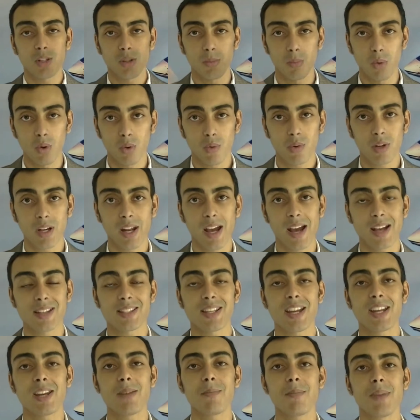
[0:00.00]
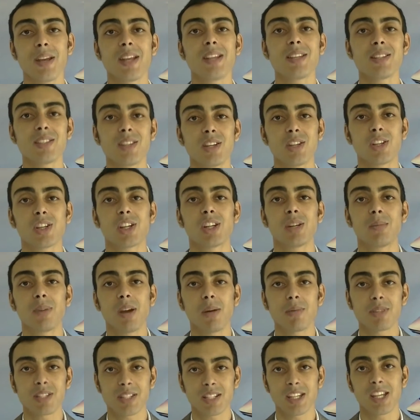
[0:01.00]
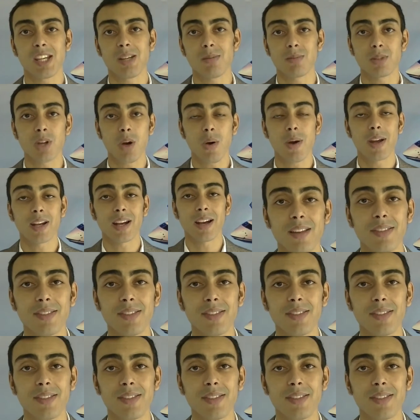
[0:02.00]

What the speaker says: you're more relaxed, and it means that you're going to be able to keep going,